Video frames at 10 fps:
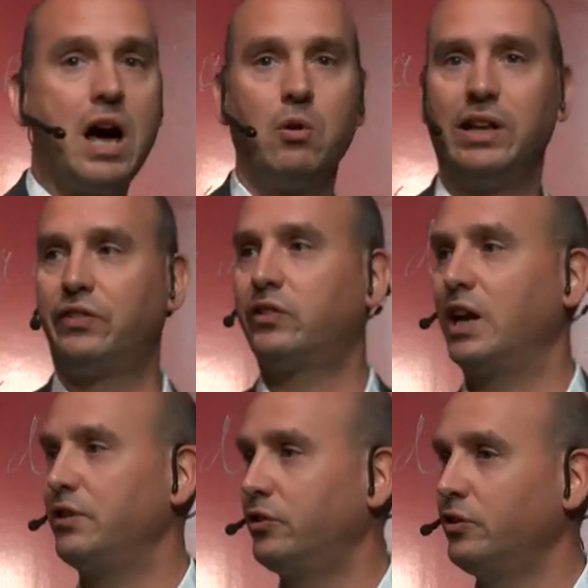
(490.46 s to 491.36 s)
now let's
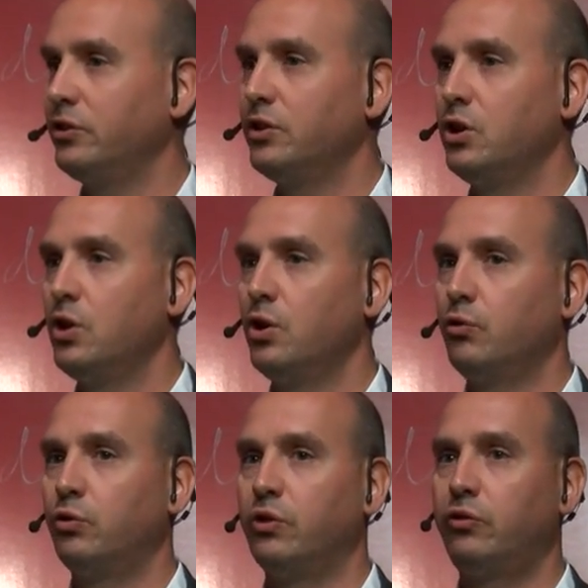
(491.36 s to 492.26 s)
get
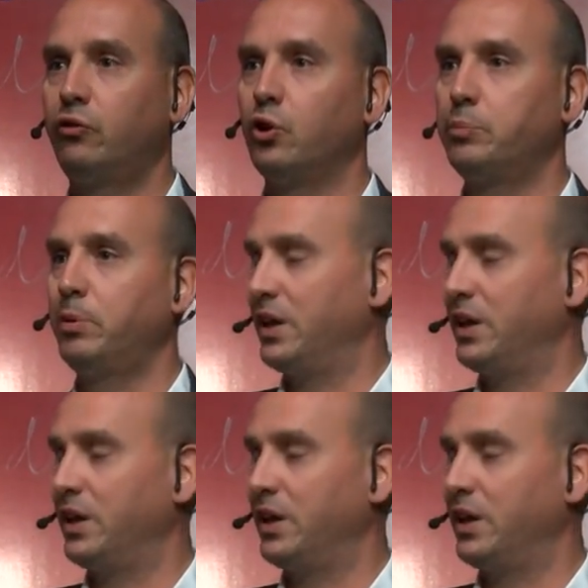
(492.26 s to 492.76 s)
to the third